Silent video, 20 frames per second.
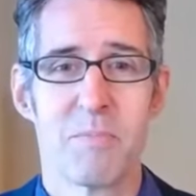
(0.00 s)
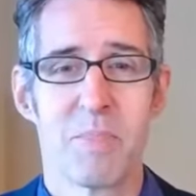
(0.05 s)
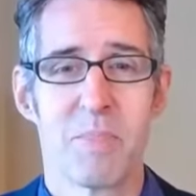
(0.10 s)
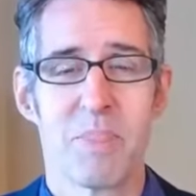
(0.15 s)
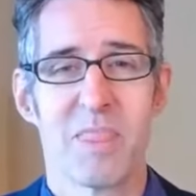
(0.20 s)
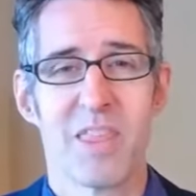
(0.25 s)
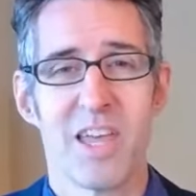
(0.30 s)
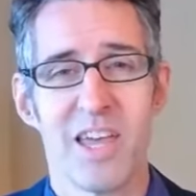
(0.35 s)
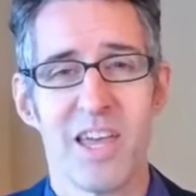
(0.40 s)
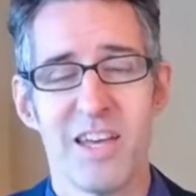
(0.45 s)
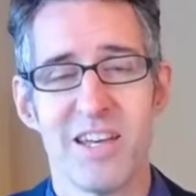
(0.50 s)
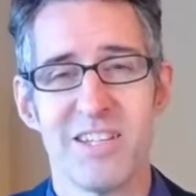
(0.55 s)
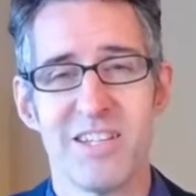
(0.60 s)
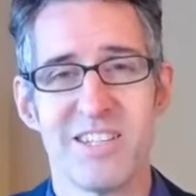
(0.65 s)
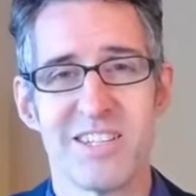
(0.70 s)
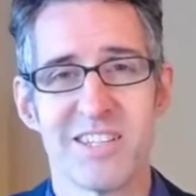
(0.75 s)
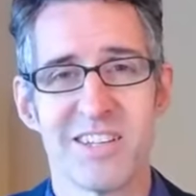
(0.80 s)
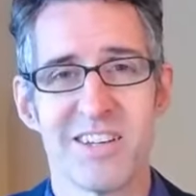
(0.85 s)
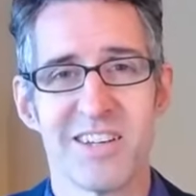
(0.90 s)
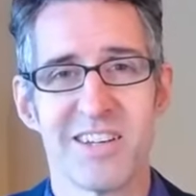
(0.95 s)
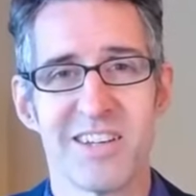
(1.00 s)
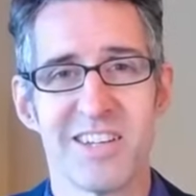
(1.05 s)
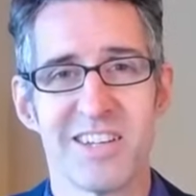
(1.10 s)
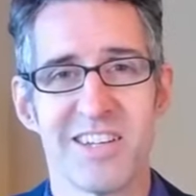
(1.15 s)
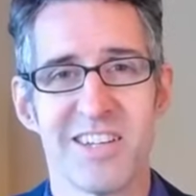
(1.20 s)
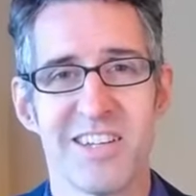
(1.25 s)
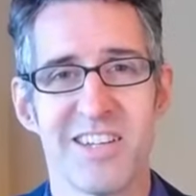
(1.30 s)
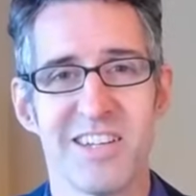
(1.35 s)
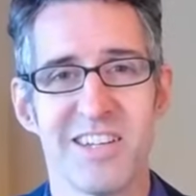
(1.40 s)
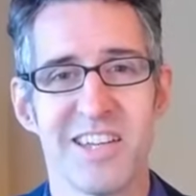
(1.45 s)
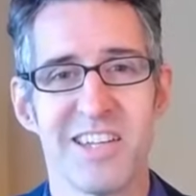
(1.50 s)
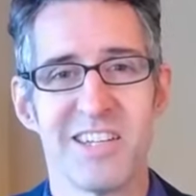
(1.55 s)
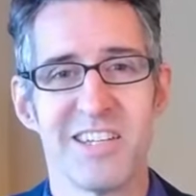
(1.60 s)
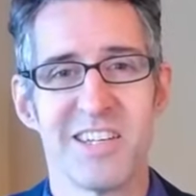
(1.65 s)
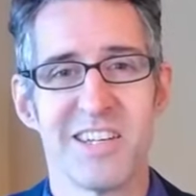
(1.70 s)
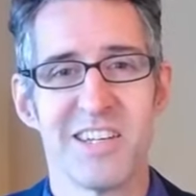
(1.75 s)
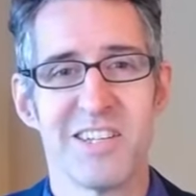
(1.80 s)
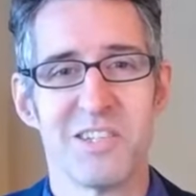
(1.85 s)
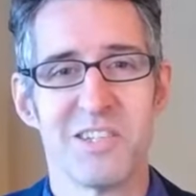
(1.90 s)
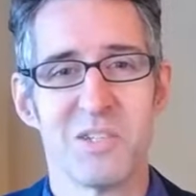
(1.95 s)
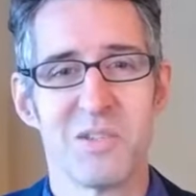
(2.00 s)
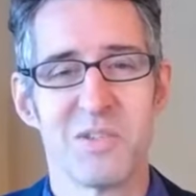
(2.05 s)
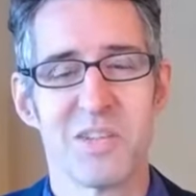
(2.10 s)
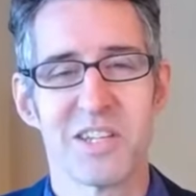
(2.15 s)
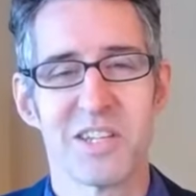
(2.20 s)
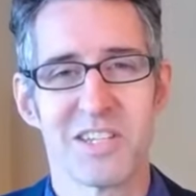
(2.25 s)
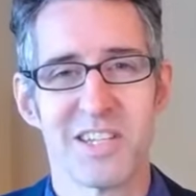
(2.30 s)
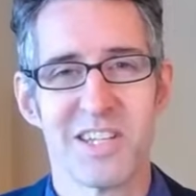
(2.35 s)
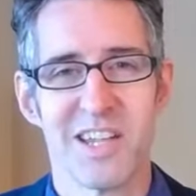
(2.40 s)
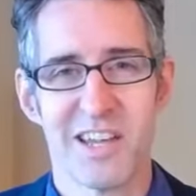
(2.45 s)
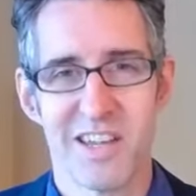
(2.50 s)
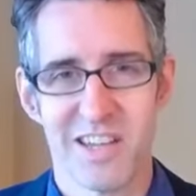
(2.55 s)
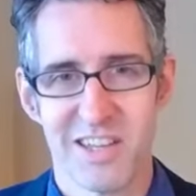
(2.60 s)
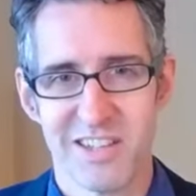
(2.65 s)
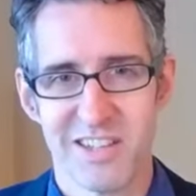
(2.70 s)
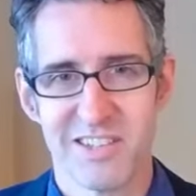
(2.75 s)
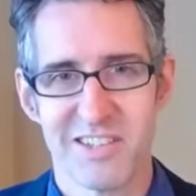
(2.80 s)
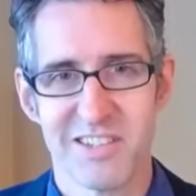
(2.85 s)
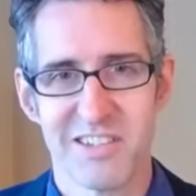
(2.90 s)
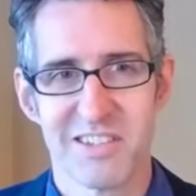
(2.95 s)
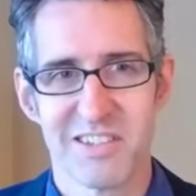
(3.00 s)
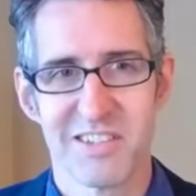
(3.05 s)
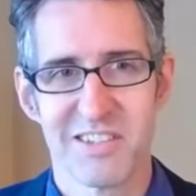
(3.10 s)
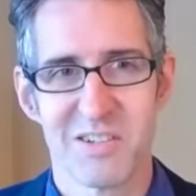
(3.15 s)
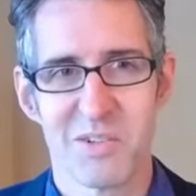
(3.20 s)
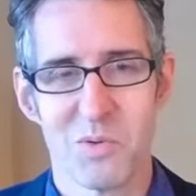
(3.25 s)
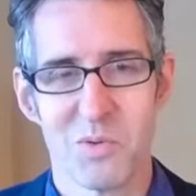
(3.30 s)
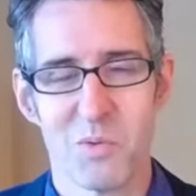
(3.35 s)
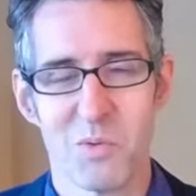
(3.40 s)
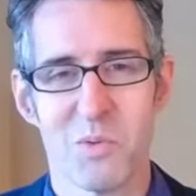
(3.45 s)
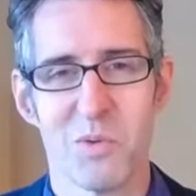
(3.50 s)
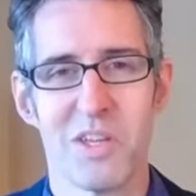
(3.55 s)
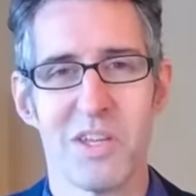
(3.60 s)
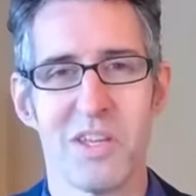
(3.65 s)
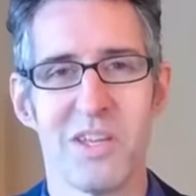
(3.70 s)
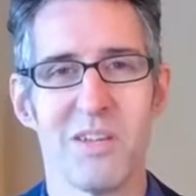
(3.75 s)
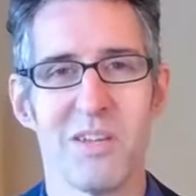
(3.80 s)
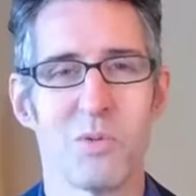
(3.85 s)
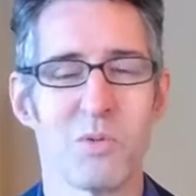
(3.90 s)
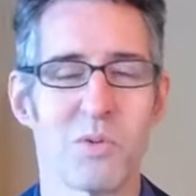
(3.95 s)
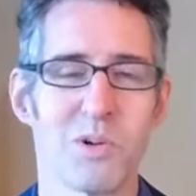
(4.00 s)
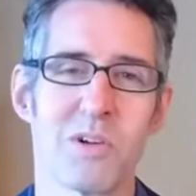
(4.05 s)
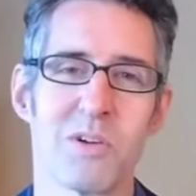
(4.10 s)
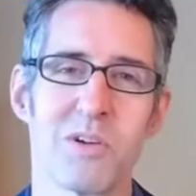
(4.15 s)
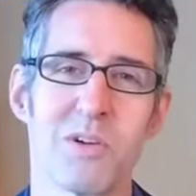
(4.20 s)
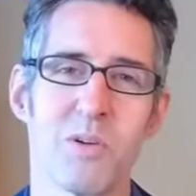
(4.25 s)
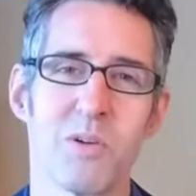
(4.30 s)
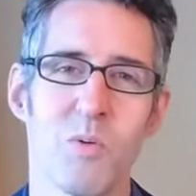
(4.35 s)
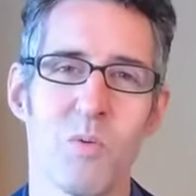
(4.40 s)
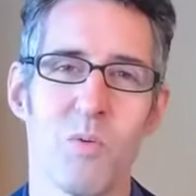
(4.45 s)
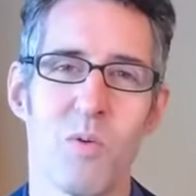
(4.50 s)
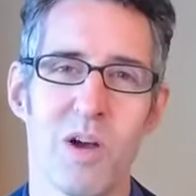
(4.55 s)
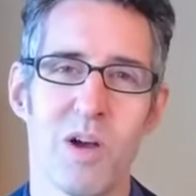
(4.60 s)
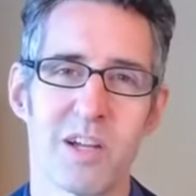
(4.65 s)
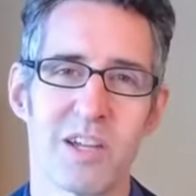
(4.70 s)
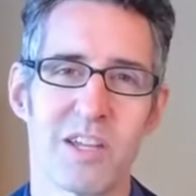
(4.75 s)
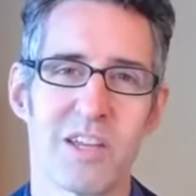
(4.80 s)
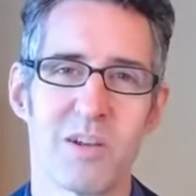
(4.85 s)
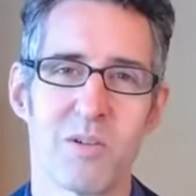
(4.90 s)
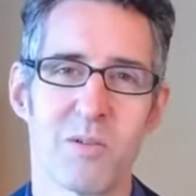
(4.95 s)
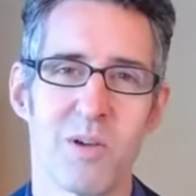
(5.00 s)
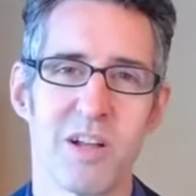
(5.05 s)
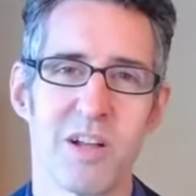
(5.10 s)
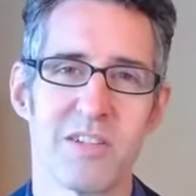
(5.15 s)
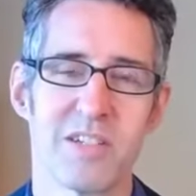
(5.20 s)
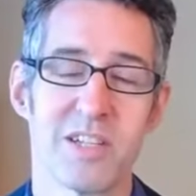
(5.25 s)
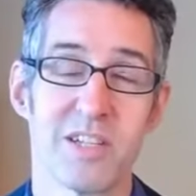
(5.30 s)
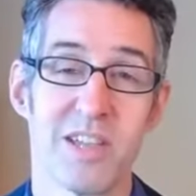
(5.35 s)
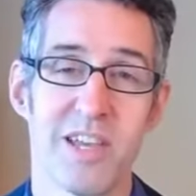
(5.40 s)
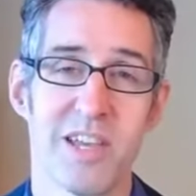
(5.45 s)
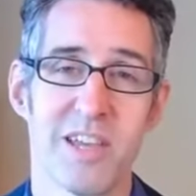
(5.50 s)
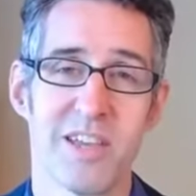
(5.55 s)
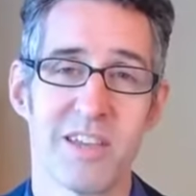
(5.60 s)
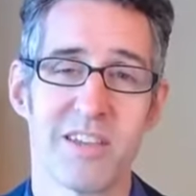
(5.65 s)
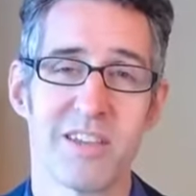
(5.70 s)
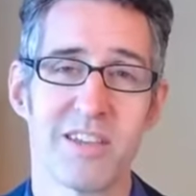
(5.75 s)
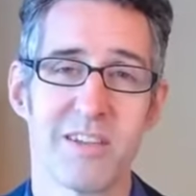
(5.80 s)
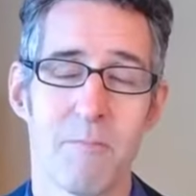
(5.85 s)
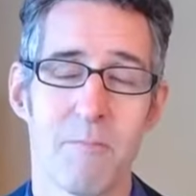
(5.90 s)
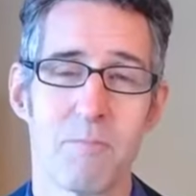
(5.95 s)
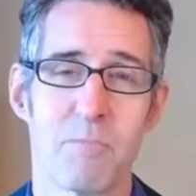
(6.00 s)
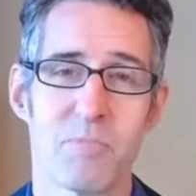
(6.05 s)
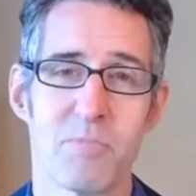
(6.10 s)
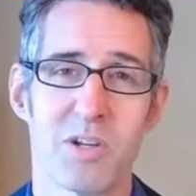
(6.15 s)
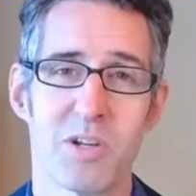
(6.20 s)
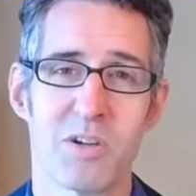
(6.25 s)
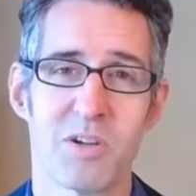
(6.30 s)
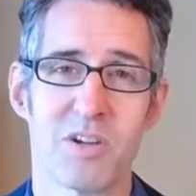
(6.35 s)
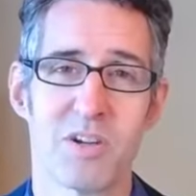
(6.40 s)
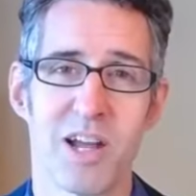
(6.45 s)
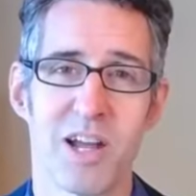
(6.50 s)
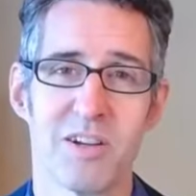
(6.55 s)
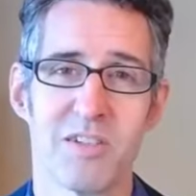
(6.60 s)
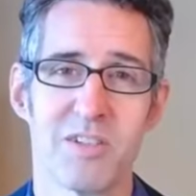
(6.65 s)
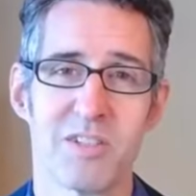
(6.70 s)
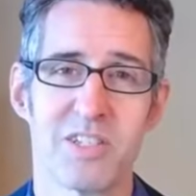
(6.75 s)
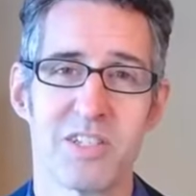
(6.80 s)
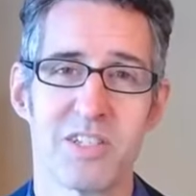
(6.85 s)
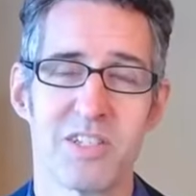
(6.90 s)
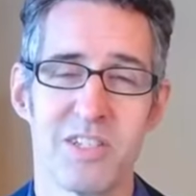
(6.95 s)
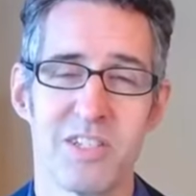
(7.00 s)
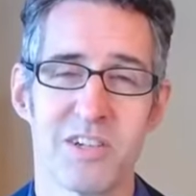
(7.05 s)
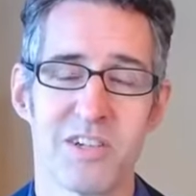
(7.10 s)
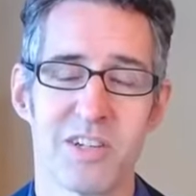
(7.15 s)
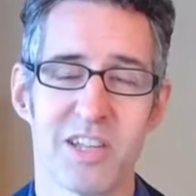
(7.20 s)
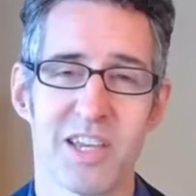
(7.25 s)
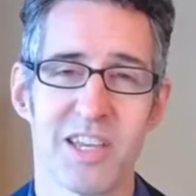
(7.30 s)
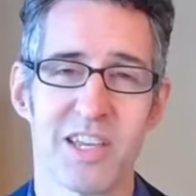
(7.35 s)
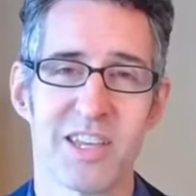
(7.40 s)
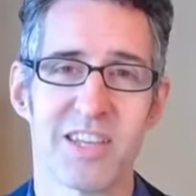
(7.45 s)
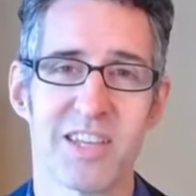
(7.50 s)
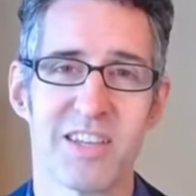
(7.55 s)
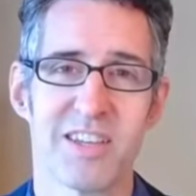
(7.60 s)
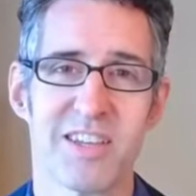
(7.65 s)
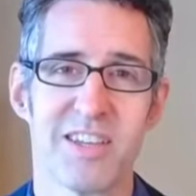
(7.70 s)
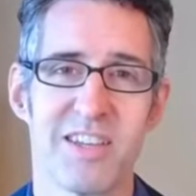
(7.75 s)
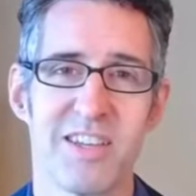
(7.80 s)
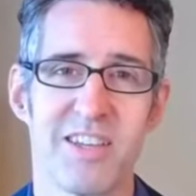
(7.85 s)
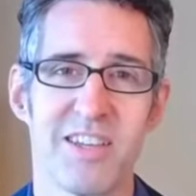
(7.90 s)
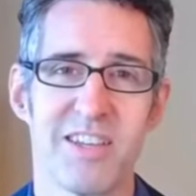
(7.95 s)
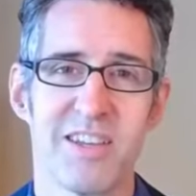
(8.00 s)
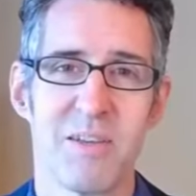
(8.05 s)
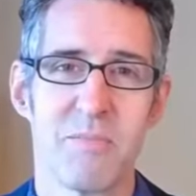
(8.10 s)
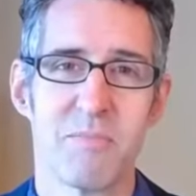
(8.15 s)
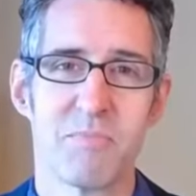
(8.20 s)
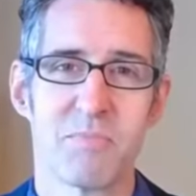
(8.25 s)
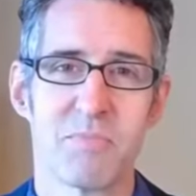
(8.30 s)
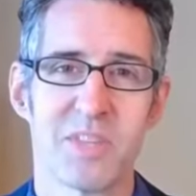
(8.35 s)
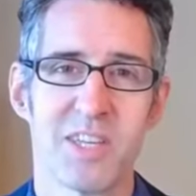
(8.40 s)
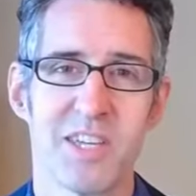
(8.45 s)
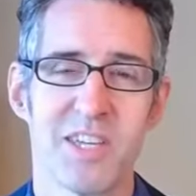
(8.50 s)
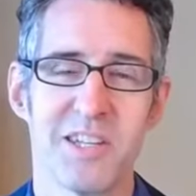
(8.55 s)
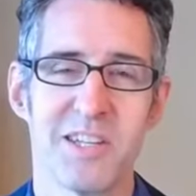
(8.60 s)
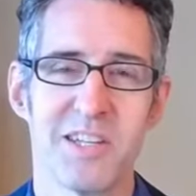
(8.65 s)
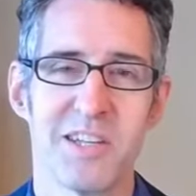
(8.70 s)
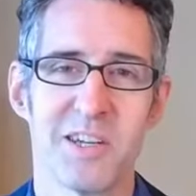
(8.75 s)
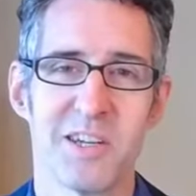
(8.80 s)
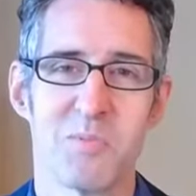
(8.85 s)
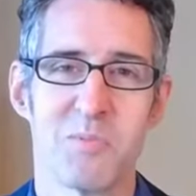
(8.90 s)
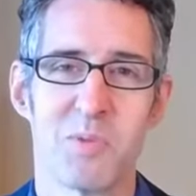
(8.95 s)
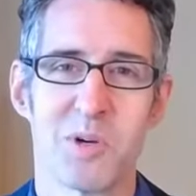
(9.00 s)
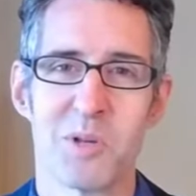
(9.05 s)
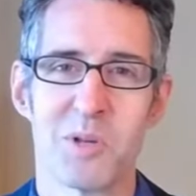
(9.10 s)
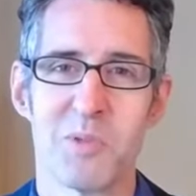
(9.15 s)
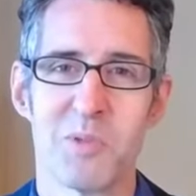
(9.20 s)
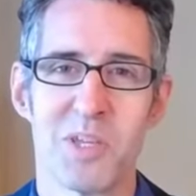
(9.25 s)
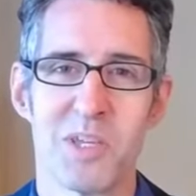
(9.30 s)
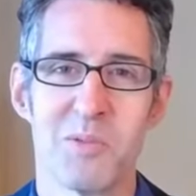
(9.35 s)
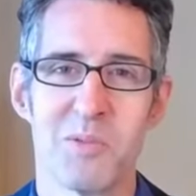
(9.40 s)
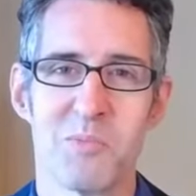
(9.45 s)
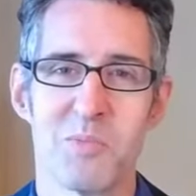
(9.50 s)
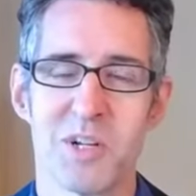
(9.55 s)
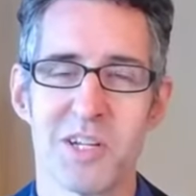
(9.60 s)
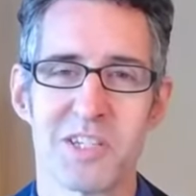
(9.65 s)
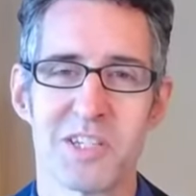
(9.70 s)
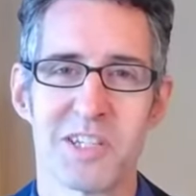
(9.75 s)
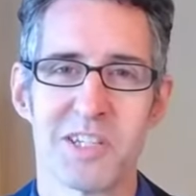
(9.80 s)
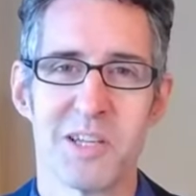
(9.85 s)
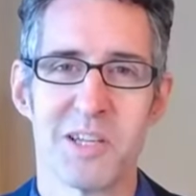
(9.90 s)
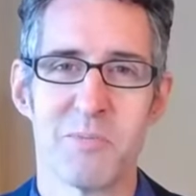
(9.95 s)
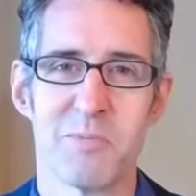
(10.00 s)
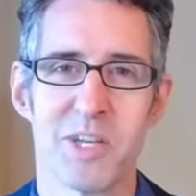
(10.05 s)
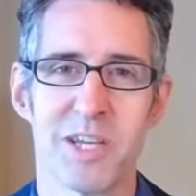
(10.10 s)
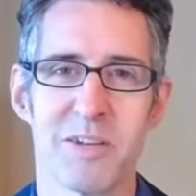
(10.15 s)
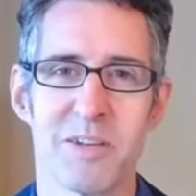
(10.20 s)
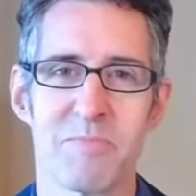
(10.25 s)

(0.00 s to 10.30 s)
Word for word: And uh, in, ni- in 2009, we were walking around a lake near her house, Deer Lake, in uh, Burnaby, British Columbia.